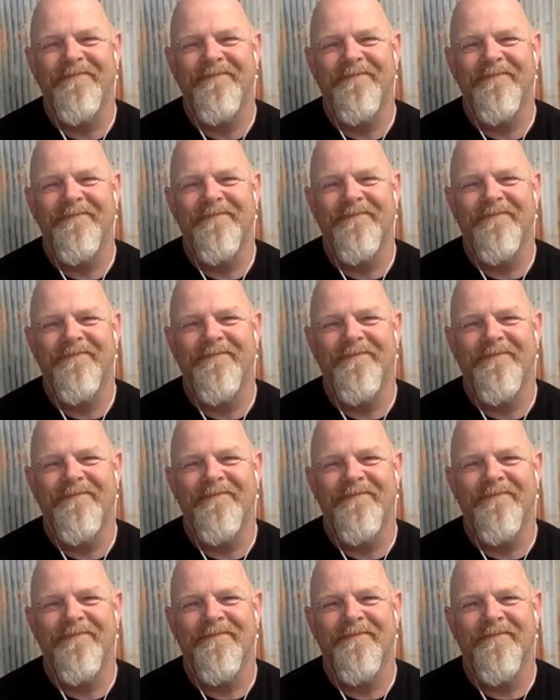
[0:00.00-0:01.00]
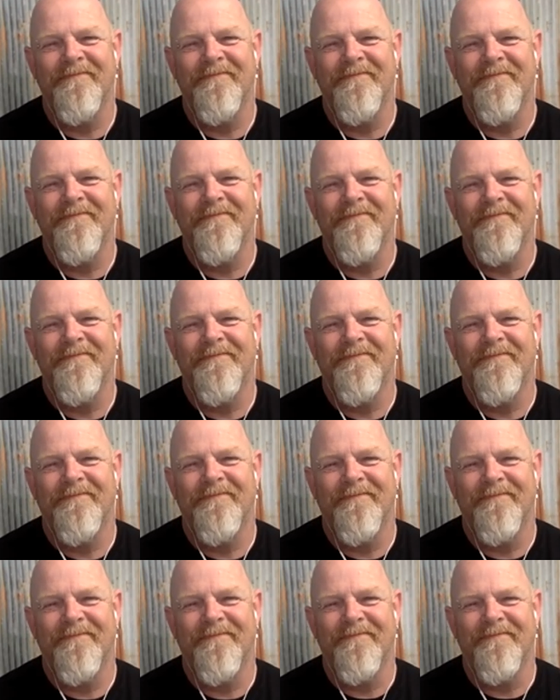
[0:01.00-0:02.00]

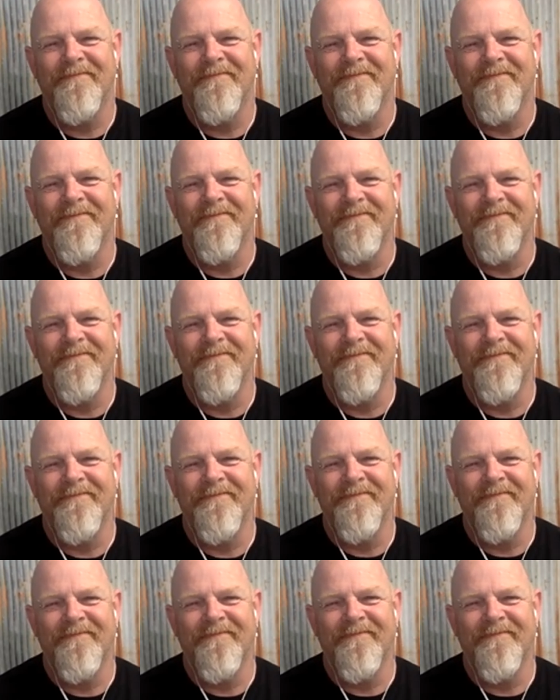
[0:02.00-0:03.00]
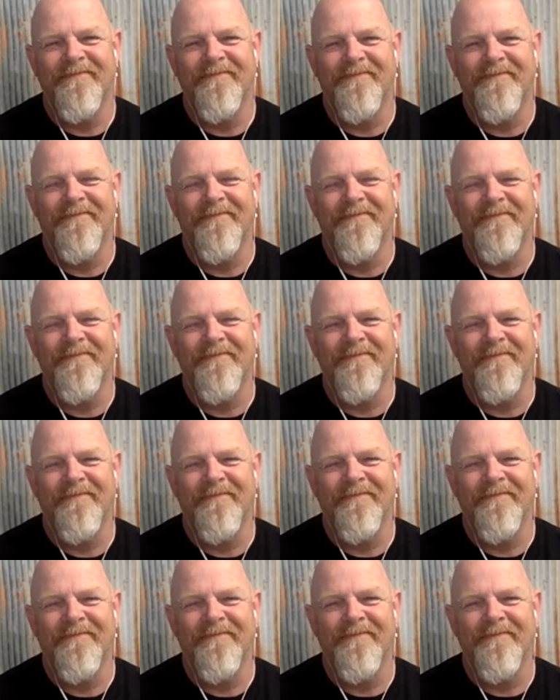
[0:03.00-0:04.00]

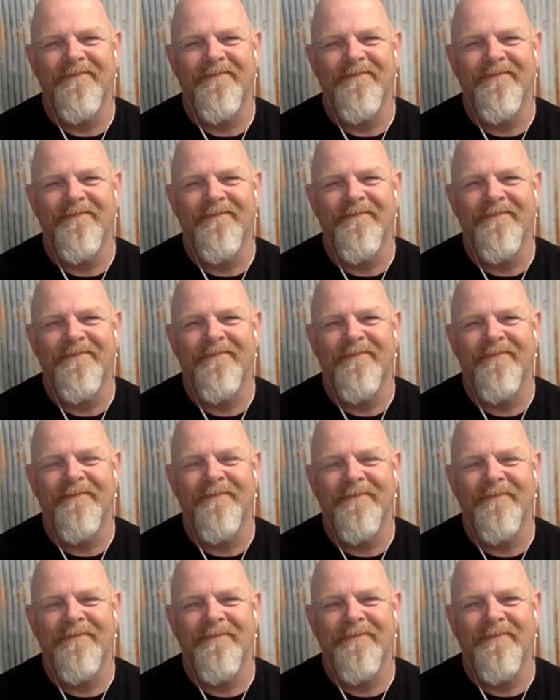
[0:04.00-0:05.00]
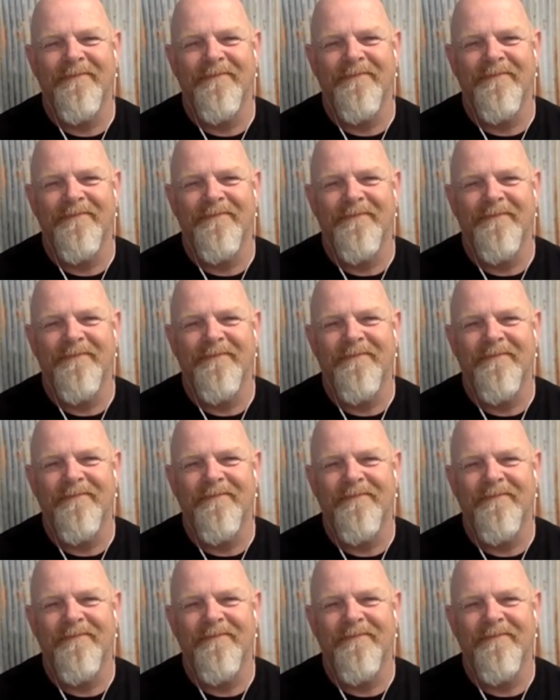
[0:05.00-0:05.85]
The person shown says nothing.